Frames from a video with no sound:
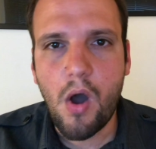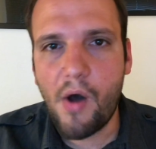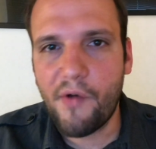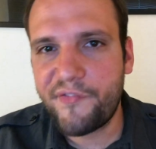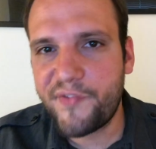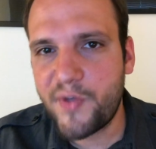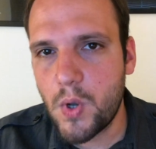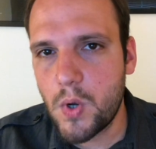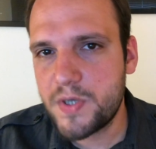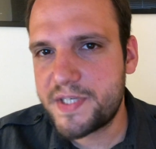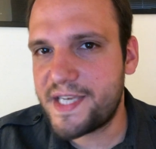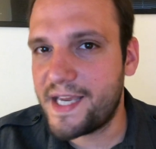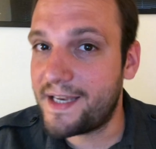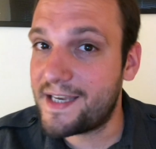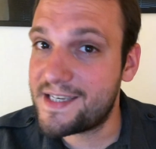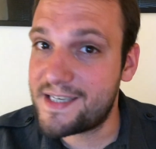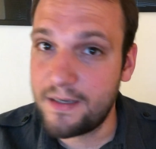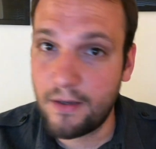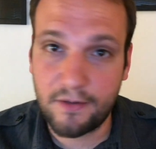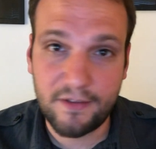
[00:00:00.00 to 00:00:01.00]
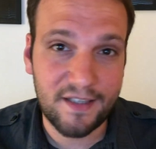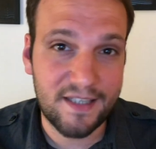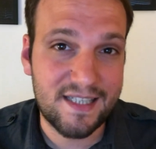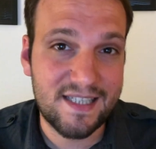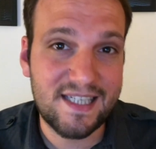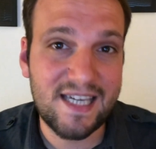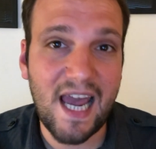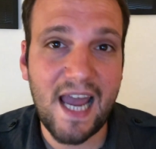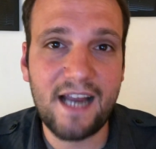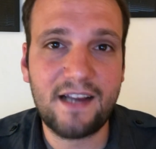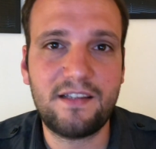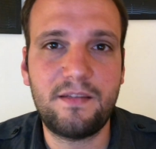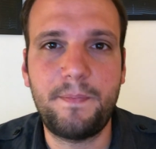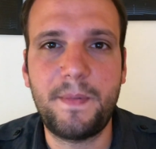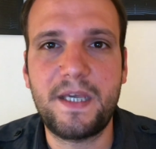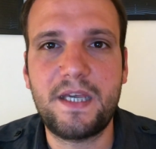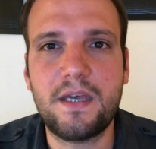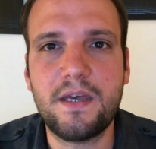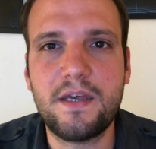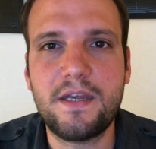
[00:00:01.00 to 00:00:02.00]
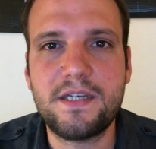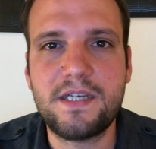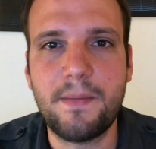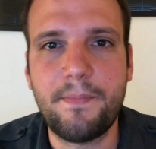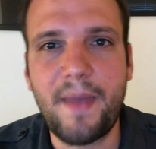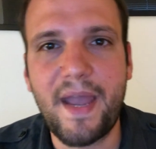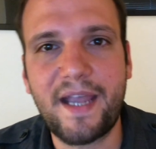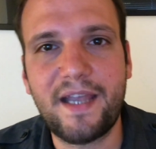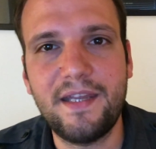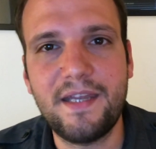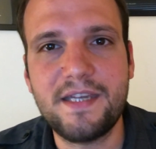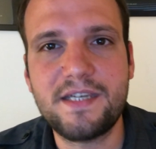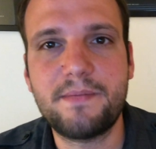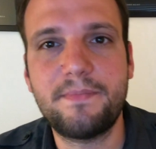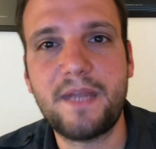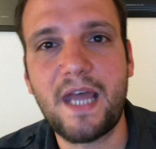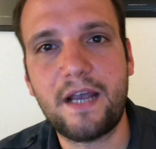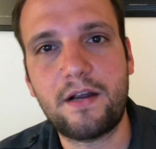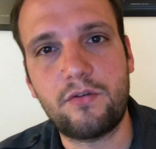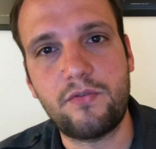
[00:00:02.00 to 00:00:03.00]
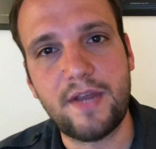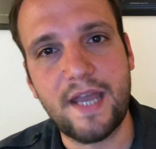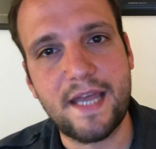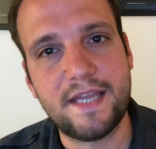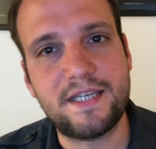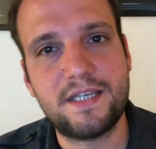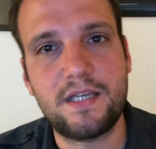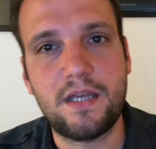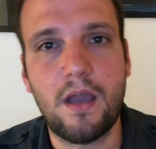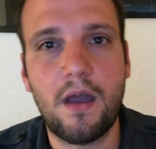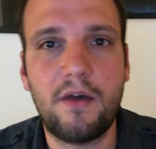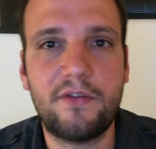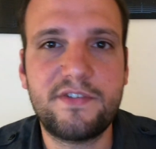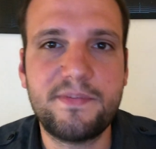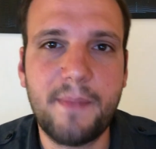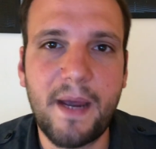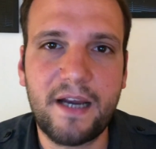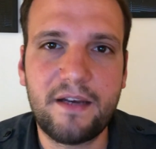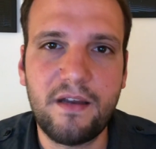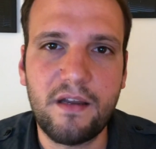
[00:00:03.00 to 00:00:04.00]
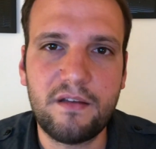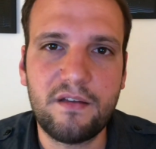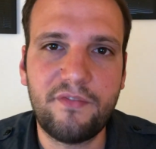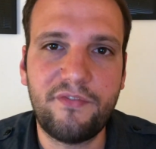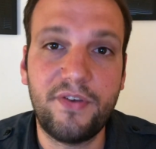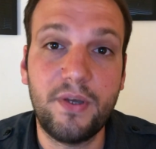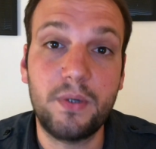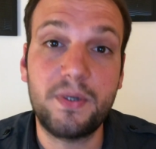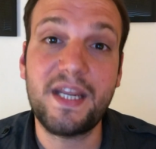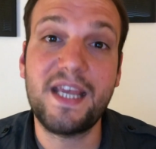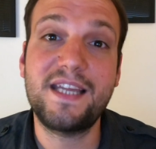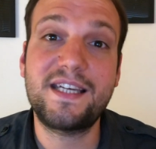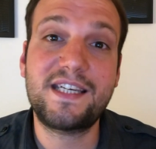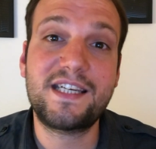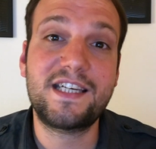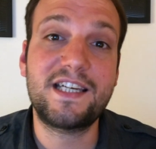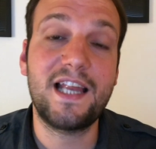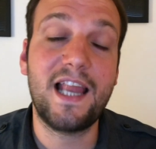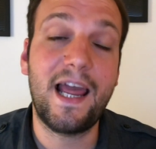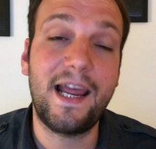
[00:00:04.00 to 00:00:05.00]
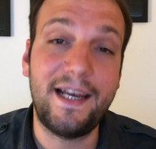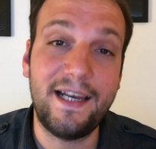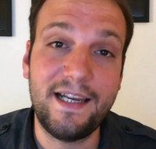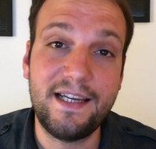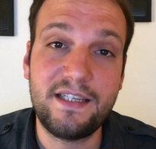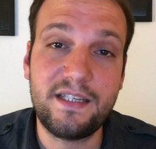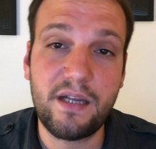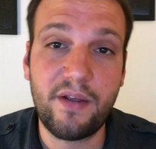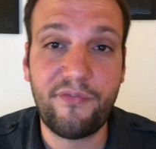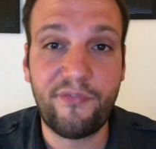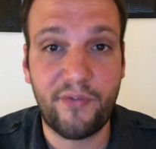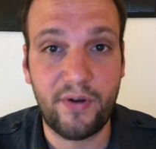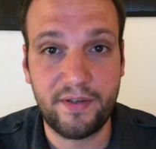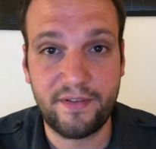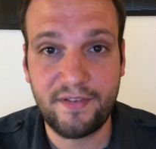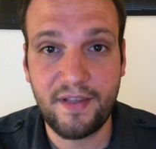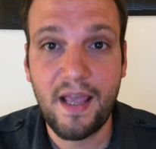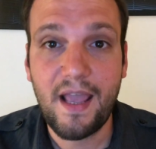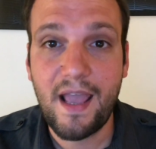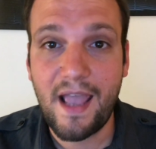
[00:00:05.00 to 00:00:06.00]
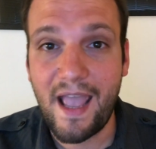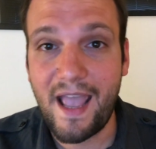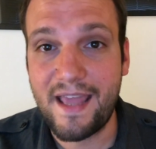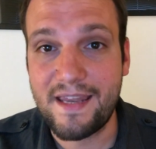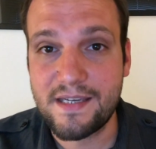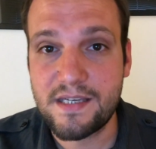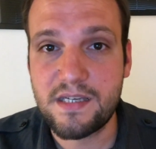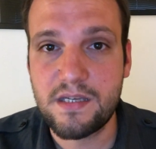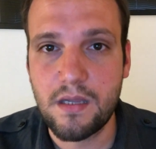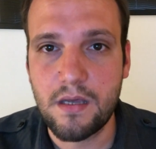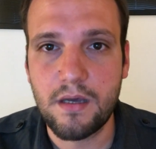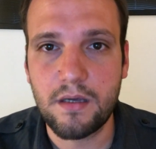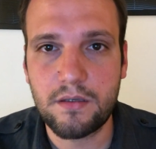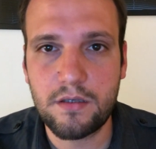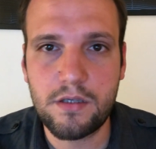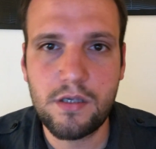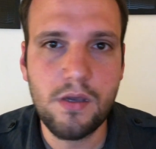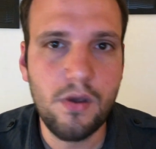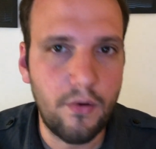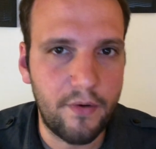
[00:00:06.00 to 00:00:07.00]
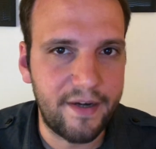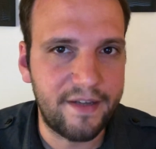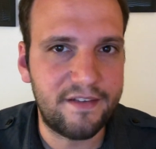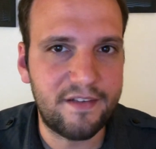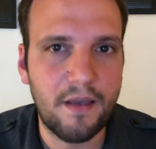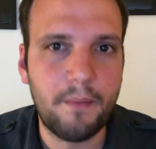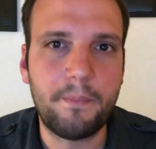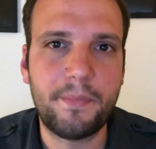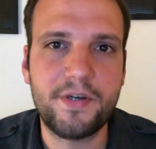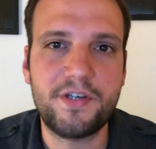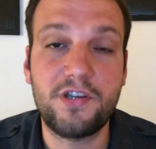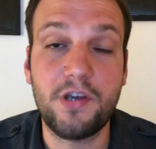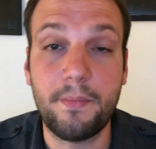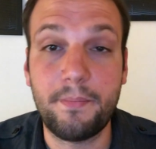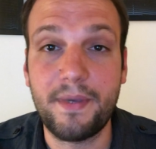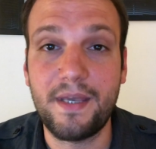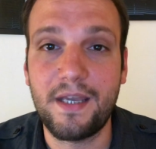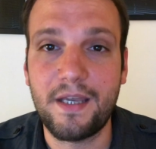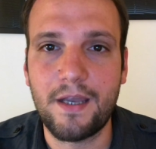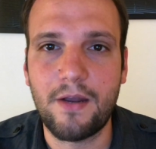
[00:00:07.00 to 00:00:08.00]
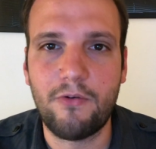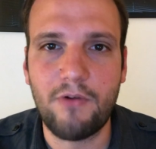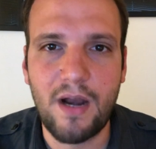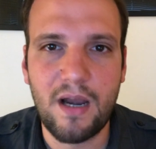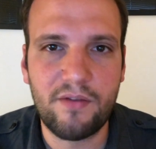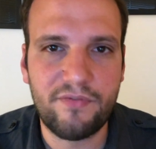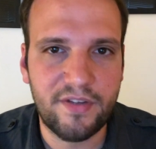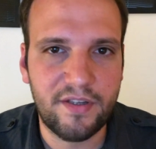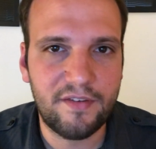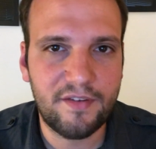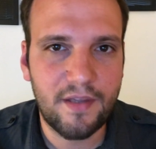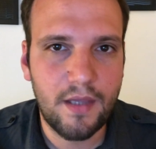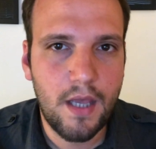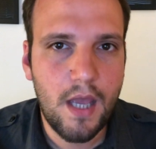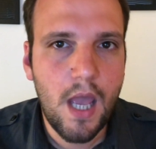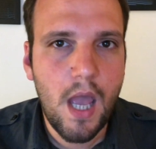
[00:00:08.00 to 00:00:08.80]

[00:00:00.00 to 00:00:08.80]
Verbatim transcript: Of course, it is not exact because the mechanism that creates the Earth's magnetic field is slightly different, hence the Curie temperature being irrelevant.